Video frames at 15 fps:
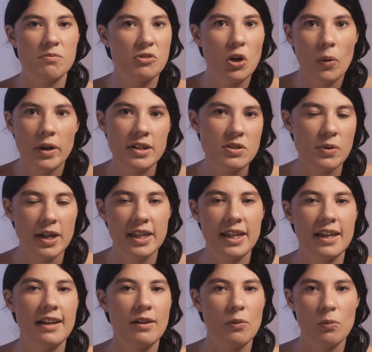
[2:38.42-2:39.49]
going to
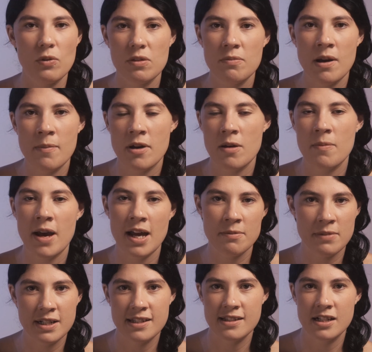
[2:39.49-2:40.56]
IKEA with my mum and
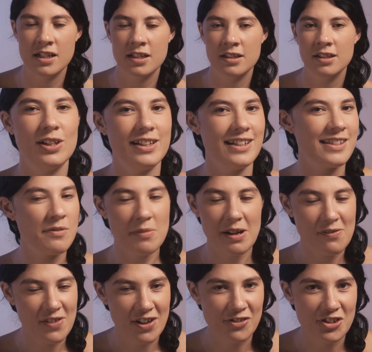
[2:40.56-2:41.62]
my son. Isn't my
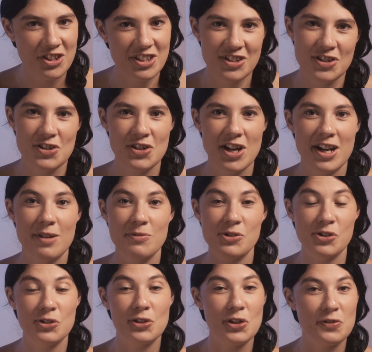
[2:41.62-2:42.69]
favorite thing to do, and I'm
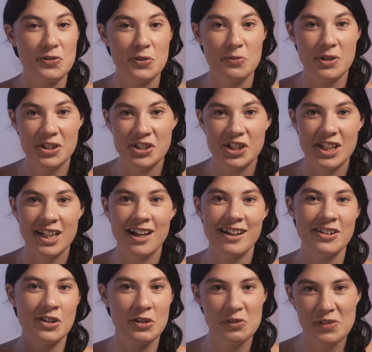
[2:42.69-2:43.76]
sure a lot of you watching are
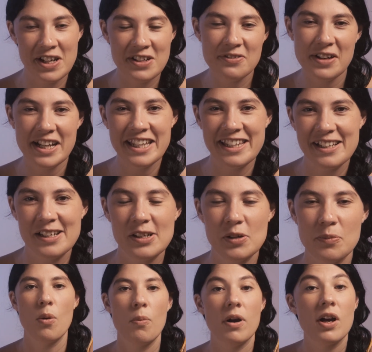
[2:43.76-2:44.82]
not a fan of IKEA,
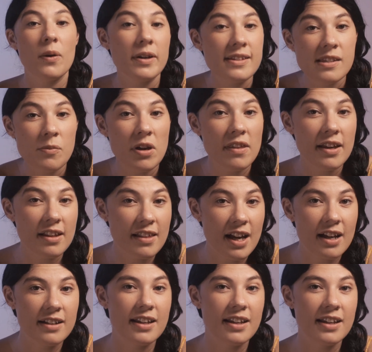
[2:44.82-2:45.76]
but going somewhere like that